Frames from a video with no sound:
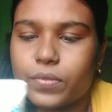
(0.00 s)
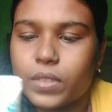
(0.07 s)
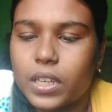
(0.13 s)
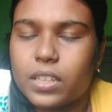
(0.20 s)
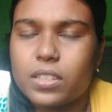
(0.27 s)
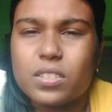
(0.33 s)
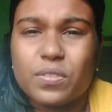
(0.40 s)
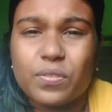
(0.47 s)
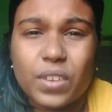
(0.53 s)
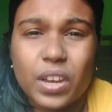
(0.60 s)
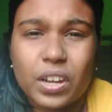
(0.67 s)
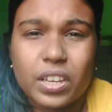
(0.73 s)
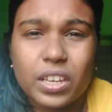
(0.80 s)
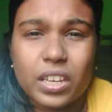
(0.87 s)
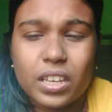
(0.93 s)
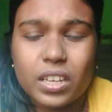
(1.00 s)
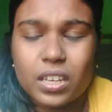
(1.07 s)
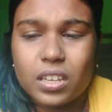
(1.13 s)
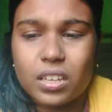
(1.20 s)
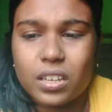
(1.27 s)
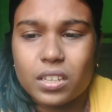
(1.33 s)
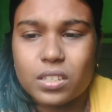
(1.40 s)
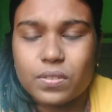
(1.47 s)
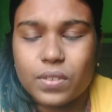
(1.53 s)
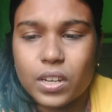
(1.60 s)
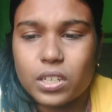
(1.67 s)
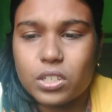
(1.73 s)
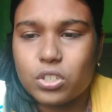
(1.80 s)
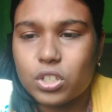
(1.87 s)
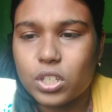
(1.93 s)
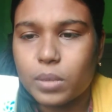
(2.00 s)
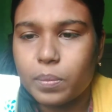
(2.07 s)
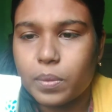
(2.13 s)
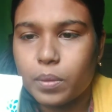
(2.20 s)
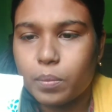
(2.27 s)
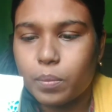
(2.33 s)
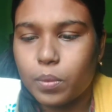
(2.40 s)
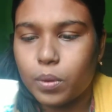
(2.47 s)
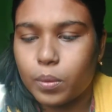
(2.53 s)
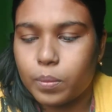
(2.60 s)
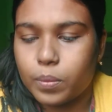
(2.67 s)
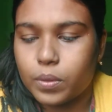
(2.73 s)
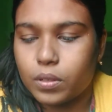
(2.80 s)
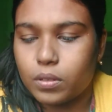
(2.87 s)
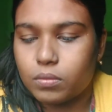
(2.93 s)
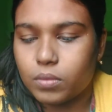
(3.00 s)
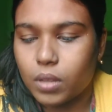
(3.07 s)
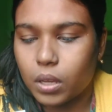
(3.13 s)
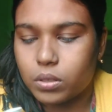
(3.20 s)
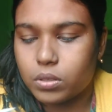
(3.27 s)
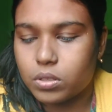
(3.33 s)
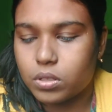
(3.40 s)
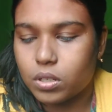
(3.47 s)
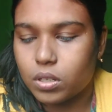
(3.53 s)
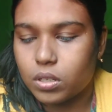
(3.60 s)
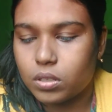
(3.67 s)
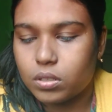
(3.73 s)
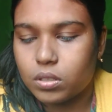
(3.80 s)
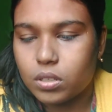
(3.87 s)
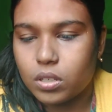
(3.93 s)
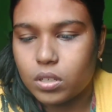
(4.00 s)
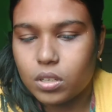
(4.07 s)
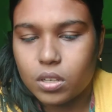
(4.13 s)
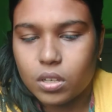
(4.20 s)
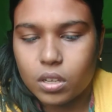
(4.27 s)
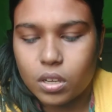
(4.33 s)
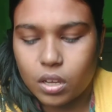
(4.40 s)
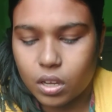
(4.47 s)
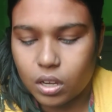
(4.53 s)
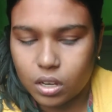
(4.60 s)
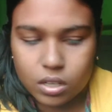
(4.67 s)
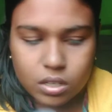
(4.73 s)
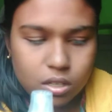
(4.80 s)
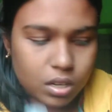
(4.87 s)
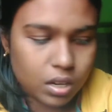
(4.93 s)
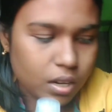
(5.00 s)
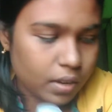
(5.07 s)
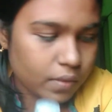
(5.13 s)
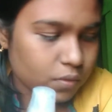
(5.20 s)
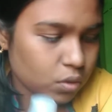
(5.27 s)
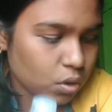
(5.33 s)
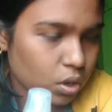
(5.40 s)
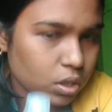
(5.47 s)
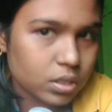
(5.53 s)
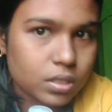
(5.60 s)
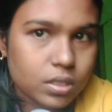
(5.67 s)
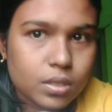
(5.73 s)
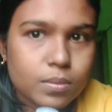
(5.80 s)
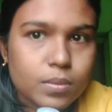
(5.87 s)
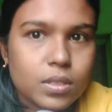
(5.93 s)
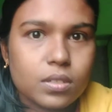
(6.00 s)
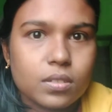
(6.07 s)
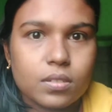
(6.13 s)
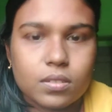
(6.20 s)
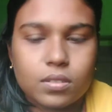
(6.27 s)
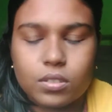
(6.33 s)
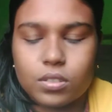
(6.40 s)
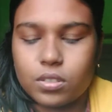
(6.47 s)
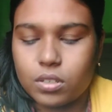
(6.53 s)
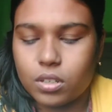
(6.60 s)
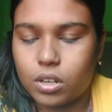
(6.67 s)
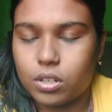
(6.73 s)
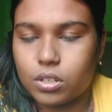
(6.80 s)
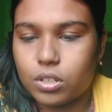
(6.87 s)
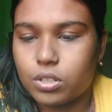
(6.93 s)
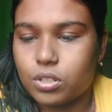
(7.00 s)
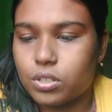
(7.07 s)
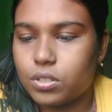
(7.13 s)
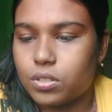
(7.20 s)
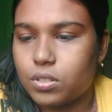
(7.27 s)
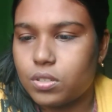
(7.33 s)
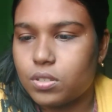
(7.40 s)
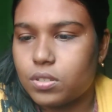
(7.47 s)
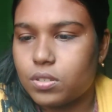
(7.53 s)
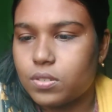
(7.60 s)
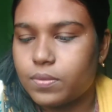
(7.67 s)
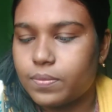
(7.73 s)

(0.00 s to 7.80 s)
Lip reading: It's very cheap in purple actually, and I have got them in good conditions.